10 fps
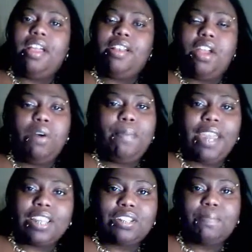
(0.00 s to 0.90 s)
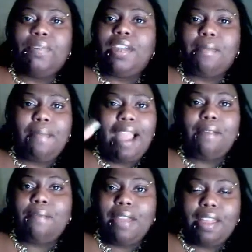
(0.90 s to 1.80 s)
No, bitch. Put
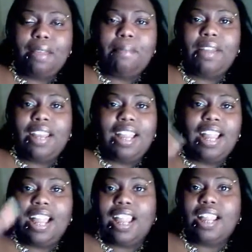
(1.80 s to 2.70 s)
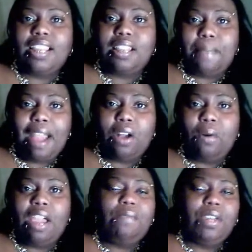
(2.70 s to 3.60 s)
my rib money in the
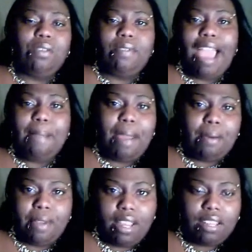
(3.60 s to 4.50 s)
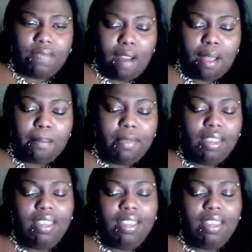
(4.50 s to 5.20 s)
microwave where you got my ribs from.